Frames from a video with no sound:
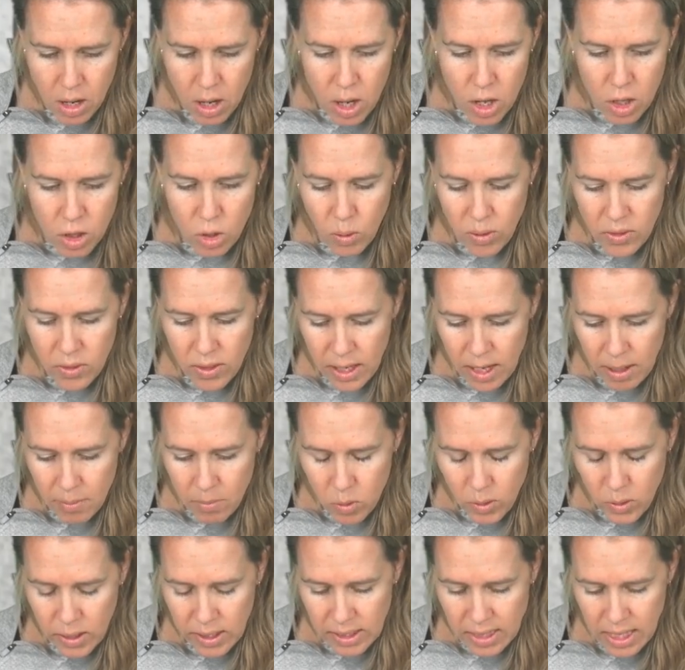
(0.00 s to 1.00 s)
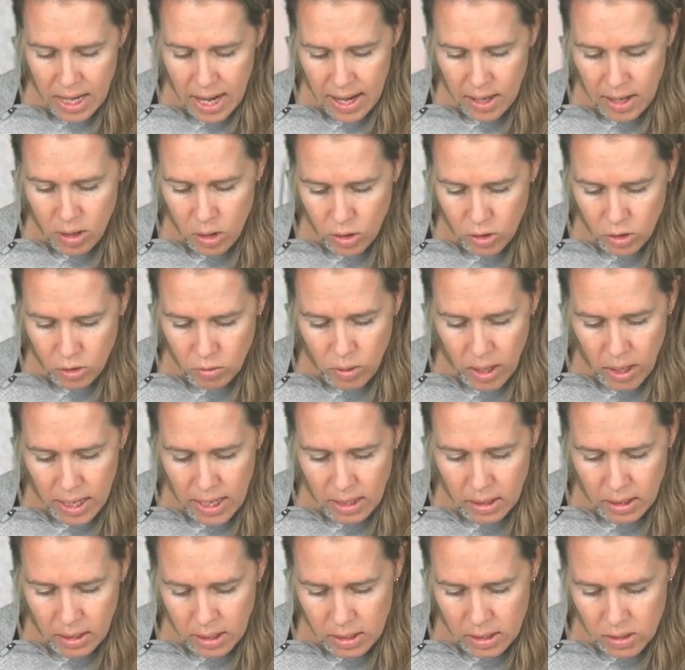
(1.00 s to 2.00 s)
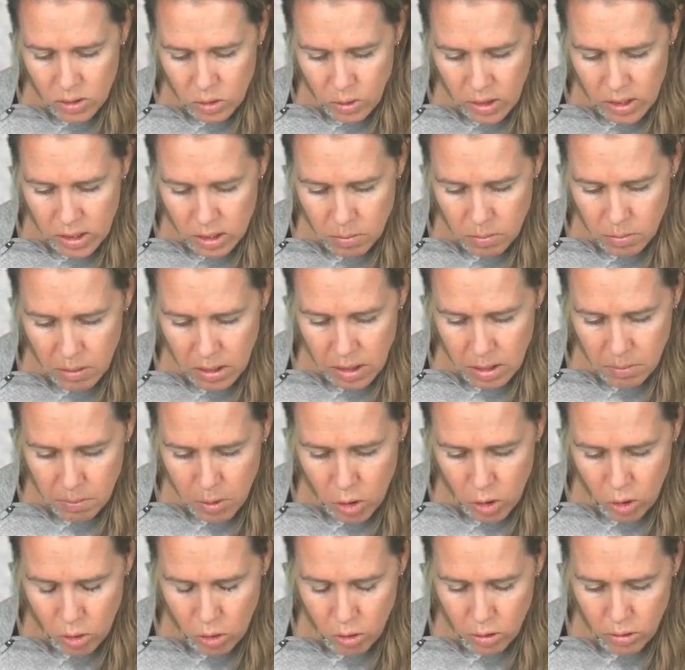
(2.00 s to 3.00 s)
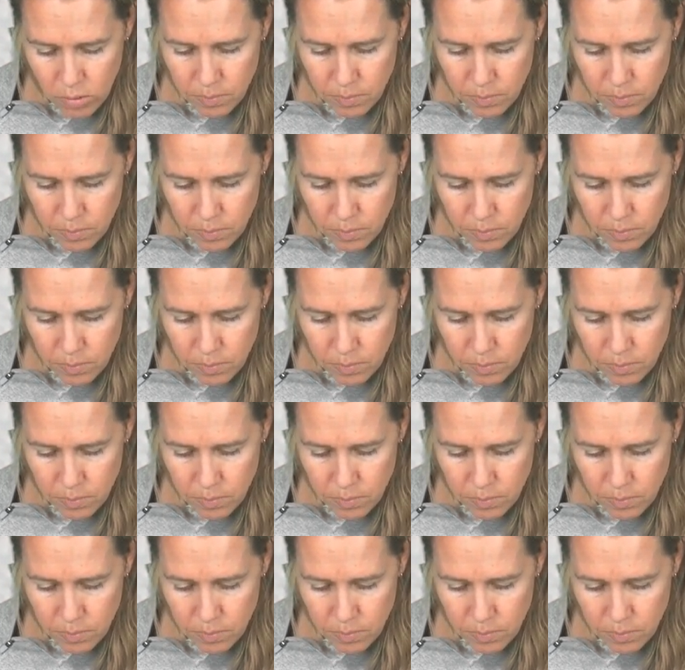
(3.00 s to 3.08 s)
The one that I'm going to add on the right is going to be the pearl.